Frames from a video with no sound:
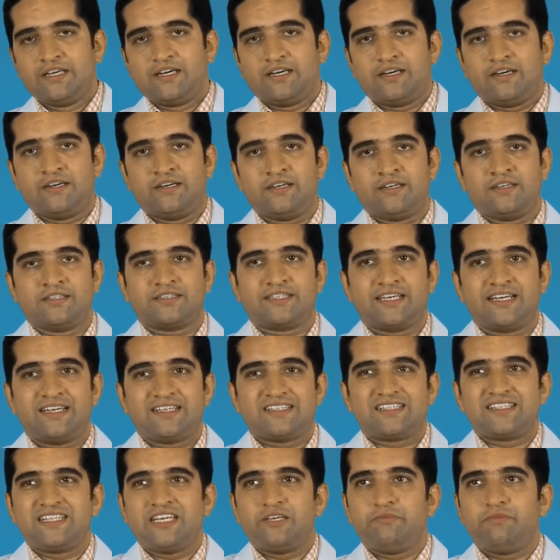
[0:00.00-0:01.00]

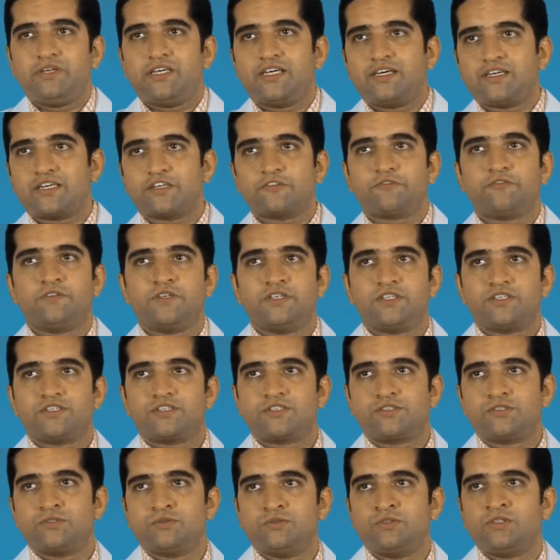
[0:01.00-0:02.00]
Thalassemia
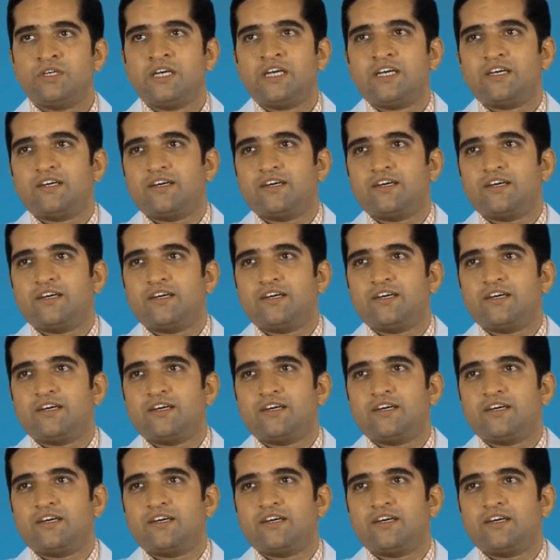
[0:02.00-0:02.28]
refers to